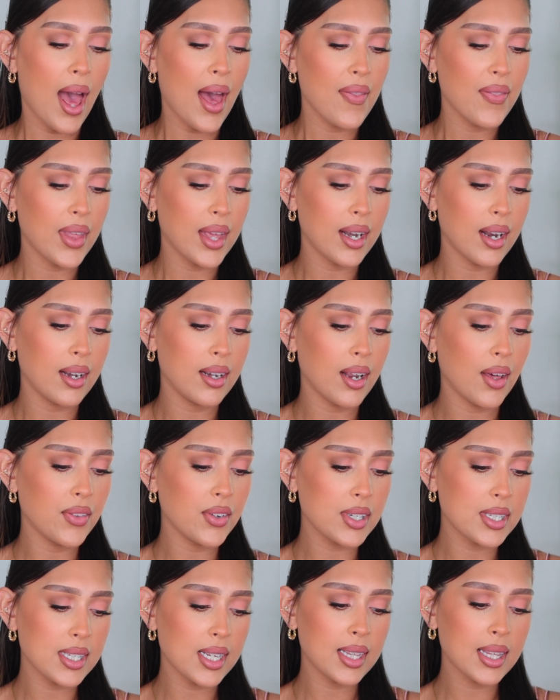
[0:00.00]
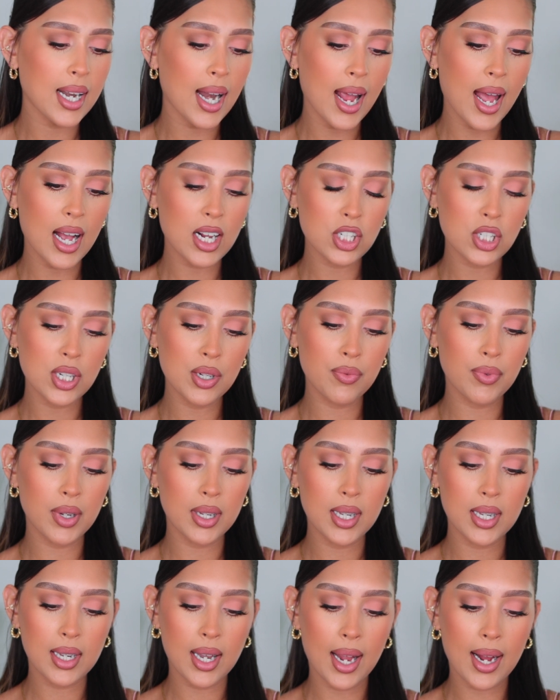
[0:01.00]
And then another scent that I actually
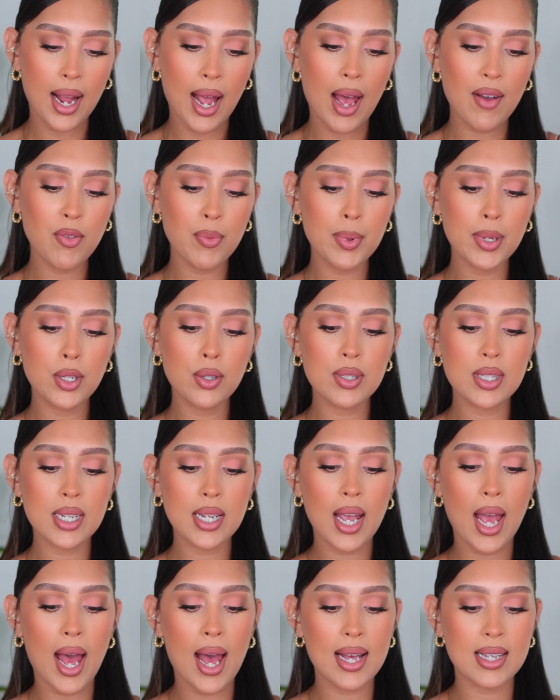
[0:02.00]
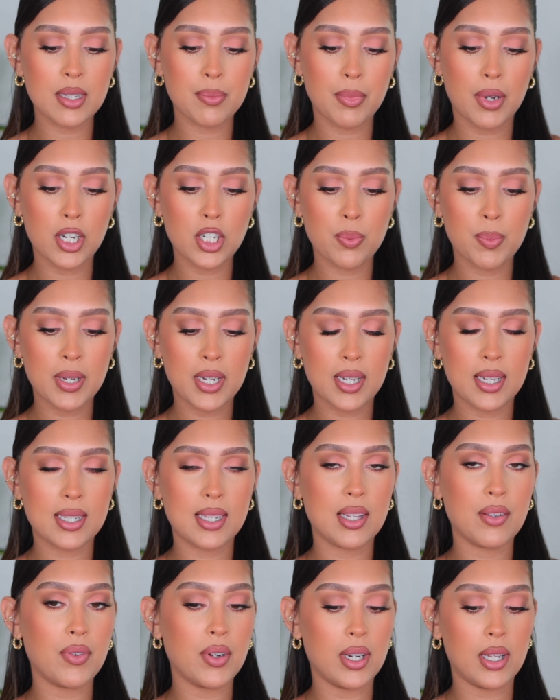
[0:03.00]
really like, I haven't been using it as much
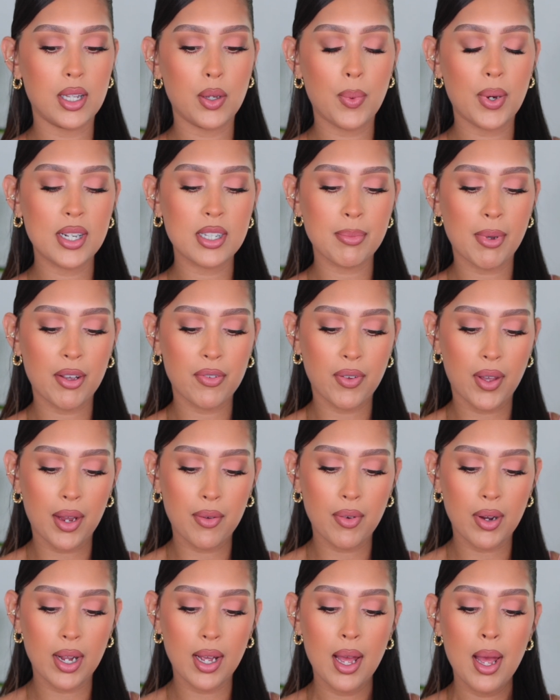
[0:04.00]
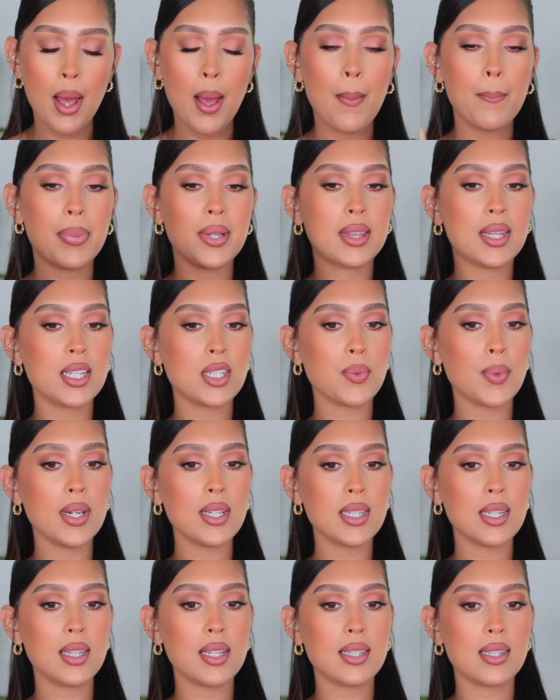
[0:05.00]
because the vanilla one is my favorite, but this one
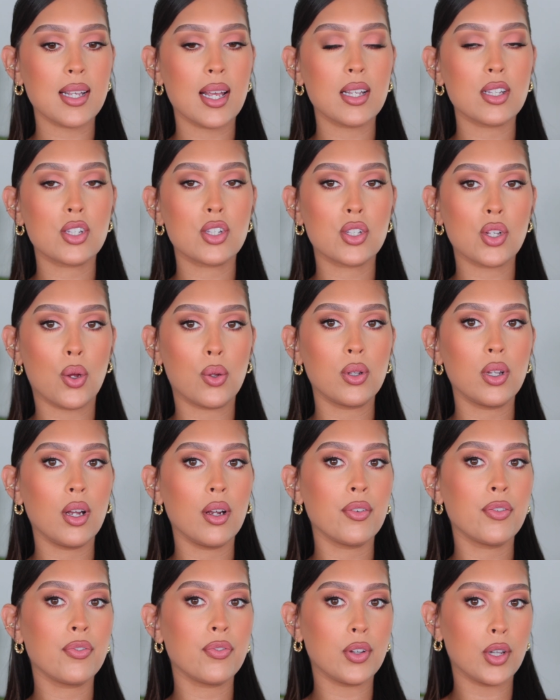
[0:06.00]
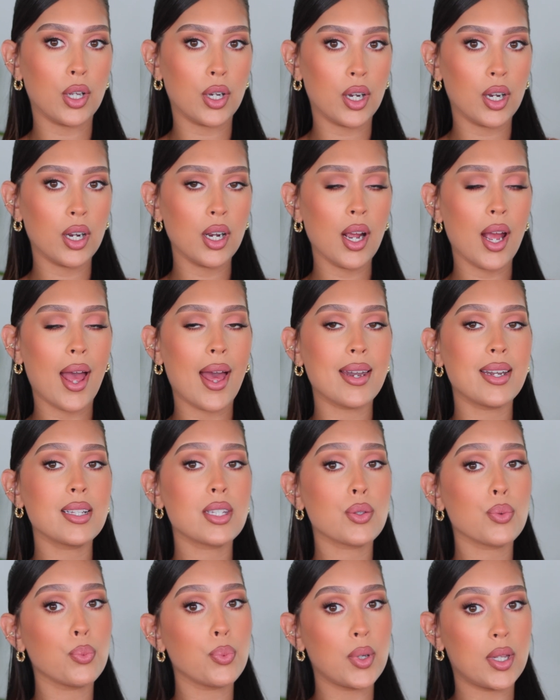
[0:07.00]
is in the scent Solar Fleur and
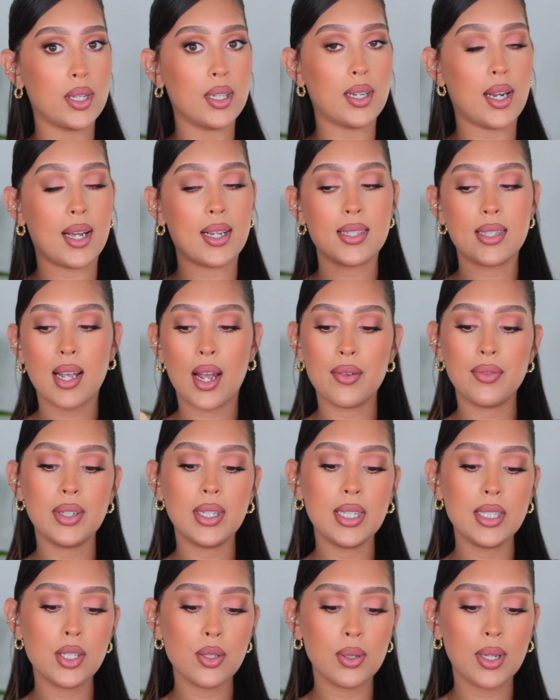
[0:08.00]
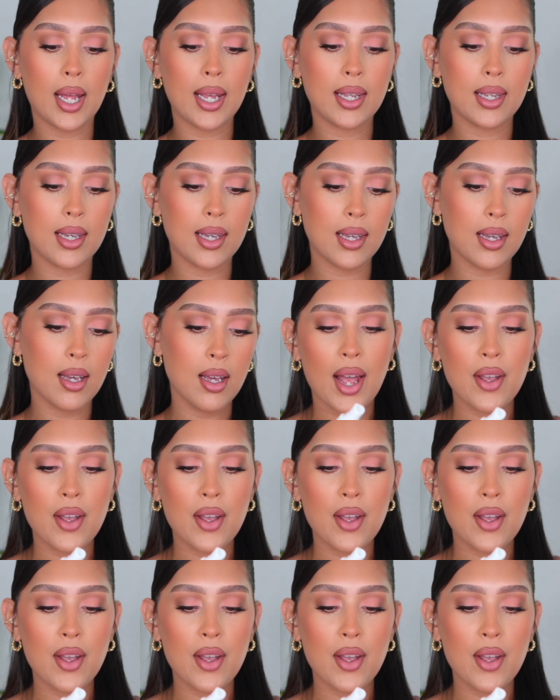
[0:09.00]
it's really nice. I really do like it.